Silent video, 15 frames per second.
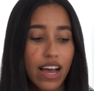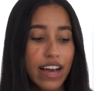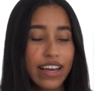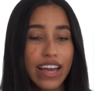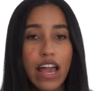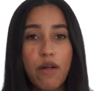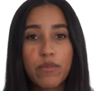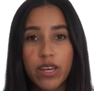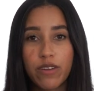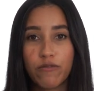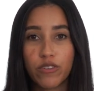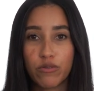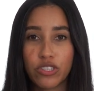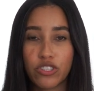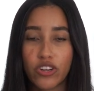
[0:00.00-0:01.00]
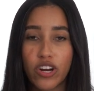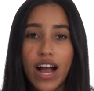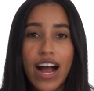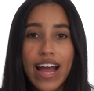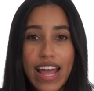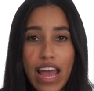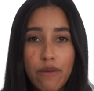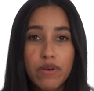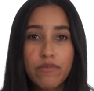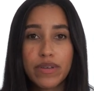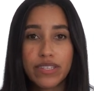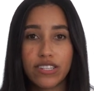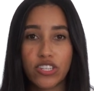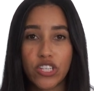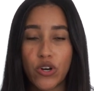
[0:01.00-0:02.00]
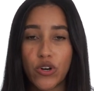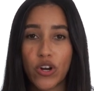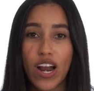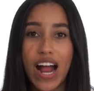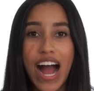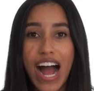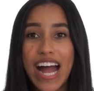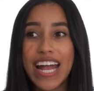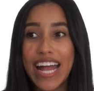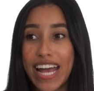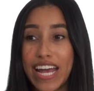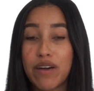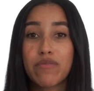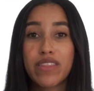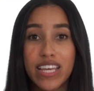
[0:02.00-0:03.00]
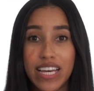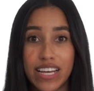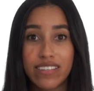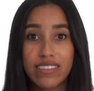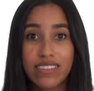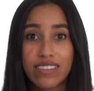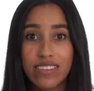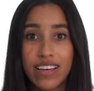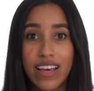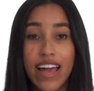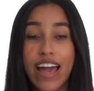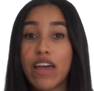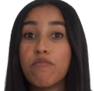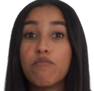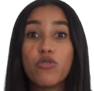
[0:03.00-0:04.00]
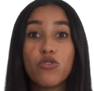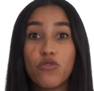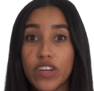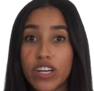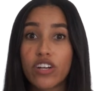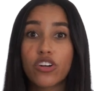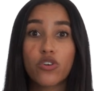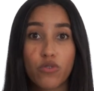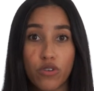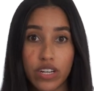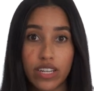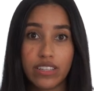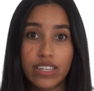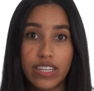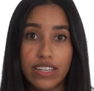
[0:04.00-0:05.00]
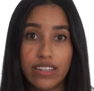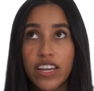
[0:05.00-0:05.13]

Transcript: I am an influencer, I am a business owner, I am this, and moving accordingly.